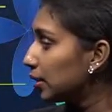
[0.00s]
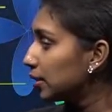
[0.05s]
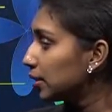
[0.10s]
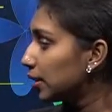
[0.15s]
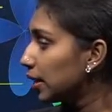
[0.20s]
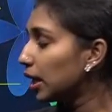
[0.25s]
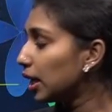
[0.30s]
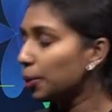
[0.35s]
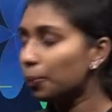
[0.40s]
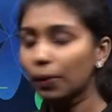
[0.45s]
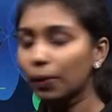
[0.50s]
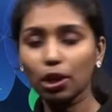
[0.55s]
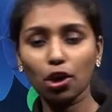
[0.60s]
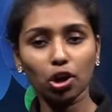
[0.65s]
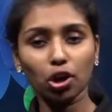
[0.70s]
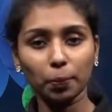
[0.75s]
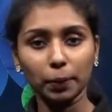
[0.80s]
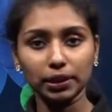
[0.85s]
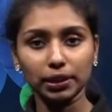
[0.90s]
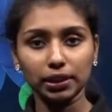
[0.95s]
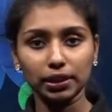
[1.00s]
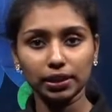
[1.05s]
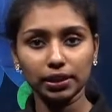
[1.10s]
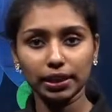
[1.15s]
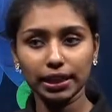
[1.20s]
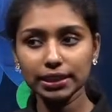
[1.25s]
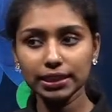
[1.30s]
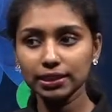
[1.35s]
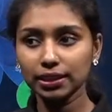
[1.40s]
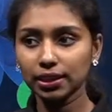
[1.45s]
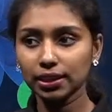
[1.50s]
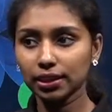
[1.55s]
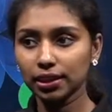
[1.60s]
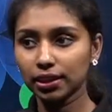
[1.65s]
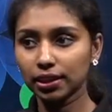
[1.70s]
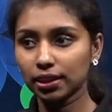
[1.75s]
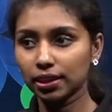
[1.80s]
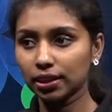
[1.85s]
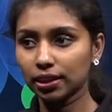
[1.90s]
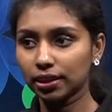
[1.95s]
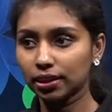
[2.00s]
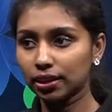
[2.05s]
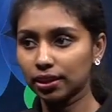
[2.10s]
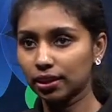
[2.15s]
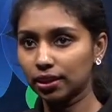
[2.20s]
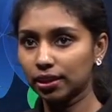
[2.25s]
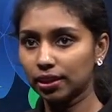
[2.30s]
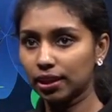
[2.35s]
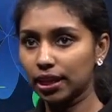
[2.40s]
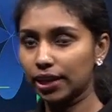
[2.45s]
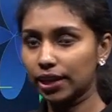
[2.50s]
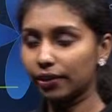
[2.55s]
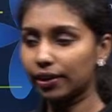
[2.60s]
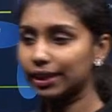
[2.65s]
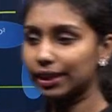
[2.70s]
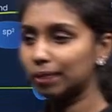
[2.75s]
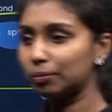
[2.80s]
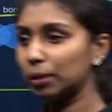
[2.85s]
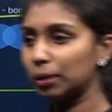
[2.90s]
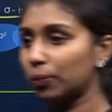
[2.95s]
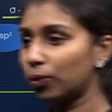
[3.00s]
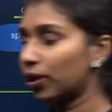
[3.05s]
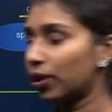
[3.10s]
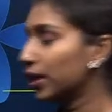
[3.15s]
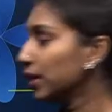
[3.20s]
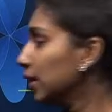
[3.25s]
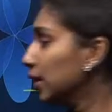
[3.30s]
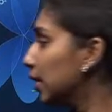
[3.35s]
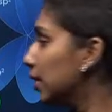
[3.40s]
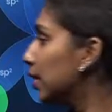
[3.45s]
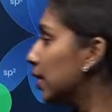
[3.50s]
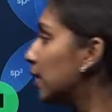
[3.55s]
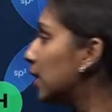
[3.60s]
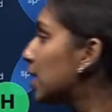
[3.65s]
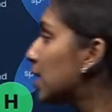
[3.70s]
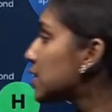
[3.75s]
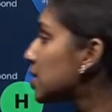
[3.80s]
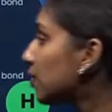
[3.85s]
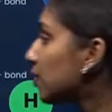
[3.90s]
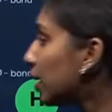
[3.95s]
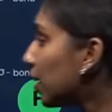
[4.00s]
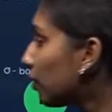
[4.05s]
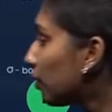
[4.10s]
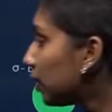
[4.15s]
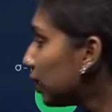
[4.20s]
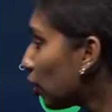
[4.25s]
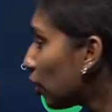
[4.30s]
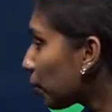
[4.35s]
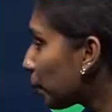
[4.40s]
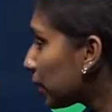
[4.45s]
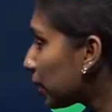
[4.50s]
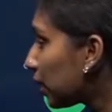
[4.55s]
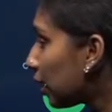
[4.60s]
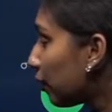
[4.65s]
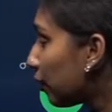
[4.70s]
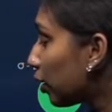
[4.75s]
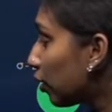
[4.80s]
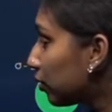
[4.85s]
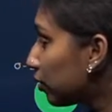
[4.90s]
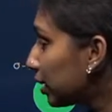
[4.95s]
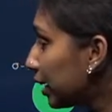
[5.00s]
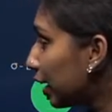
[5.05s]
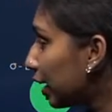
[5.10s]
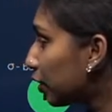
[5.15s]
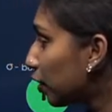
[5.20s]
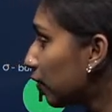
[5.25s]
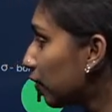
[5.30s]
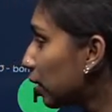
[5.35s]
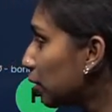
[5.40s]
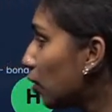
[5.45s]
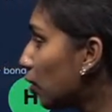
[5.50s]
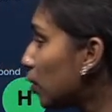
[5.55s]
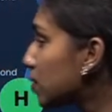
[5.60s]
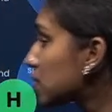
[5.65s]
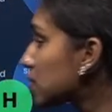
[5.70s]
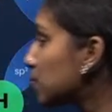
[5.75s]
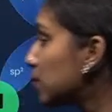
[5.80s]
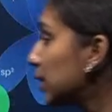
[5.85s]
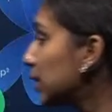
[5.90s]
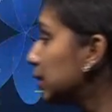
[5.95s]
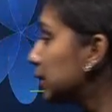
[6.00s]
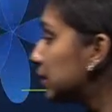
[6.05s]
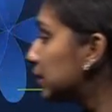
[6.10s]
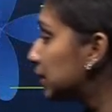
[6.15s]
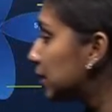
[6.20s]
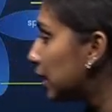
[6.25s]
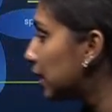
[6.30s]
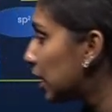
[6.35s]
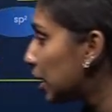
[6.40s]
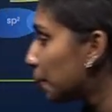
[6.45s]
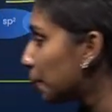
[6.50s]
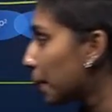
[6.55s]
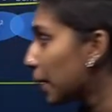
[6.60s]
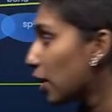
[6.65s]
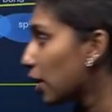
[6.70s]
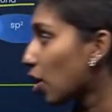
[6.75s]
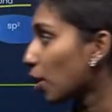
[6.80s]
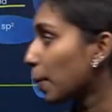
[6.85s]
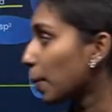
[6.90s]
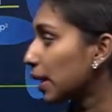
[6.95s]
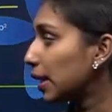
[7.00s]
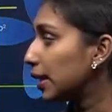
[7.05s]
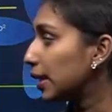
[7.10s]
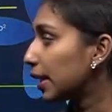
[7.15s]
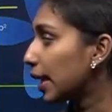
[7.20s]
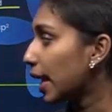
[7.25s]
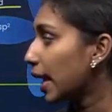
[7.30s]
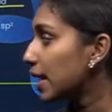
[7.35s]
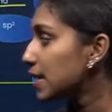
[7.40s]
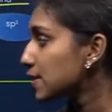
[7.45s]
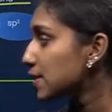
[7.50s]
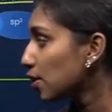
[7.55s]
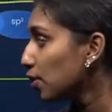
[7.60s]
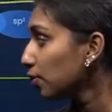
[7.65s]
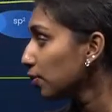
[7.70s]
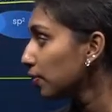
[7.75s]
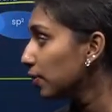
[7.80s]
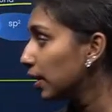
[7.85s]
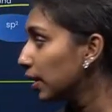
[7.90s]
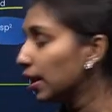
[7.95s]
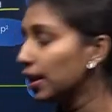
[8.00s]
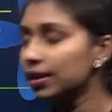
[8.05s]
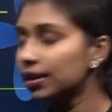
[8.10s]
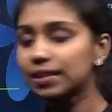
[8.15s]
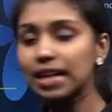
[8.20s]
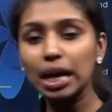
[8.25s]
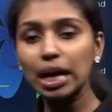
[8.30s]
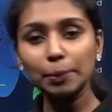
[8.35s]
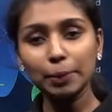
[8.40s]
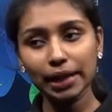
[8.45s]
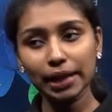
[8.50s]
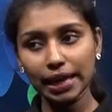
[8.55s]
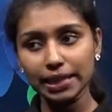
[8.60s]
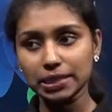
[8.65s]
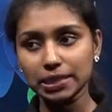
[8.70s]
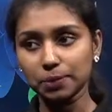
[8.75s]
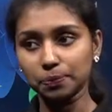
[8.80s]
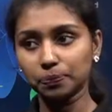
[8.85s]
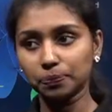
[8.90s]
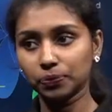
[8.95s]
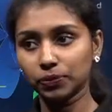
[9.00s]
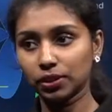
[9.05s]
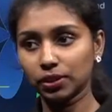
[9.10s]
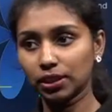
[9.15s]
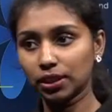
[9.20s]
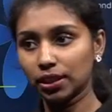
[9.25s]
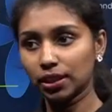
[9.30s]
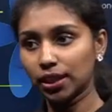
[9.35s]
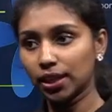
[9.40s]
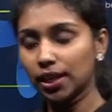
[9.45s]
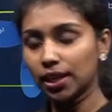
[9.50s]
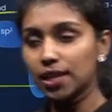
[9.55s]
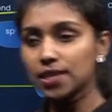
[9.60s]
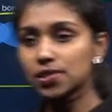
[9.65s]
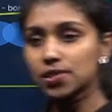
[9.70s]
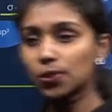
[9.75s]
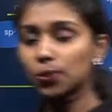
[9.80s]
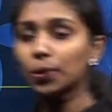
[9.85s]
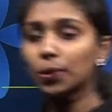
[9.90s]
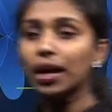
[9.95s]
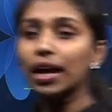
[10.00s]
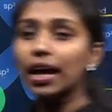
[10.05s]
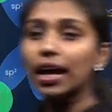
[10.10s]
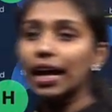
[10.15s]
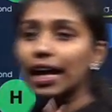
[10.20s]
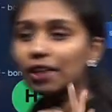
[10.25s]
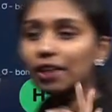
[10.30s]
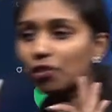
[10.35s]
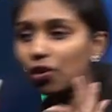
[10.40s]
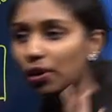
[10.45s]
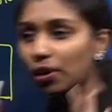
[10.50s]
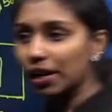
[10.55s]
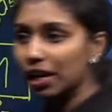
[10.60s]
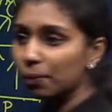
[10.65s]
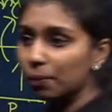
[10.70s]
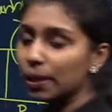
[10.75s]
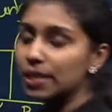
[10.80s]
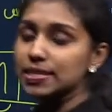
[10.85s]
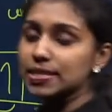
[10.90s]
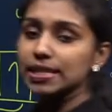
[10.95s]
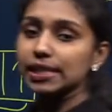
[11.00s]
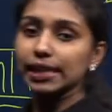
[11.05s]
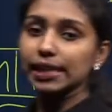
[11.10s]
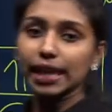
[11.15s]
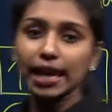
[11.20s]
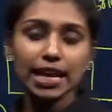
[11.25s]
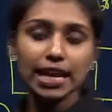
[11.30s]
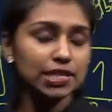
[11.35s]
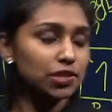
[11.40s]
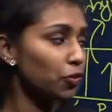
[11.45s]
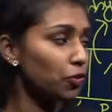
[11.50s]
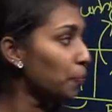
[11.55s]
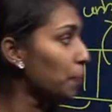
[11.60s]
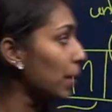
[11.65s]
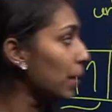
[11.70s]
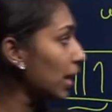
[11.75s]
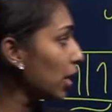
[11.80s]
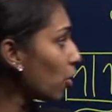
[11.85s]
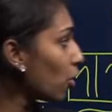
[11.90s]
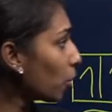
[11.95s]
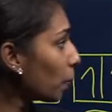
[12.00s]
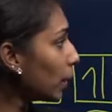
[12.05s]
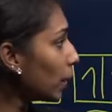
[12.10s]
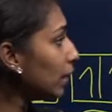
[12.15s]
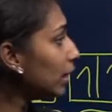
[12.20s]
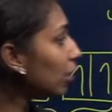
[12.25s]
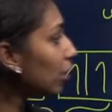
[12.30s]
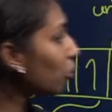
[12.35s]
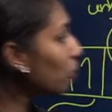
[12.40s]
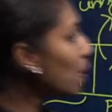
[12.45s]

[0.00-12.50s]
third p orbital, right? Are you getting my point? So one of the electron will goes to the third p orbital in the case of carbon atom. So I have already mentioned in the case of p orbital there will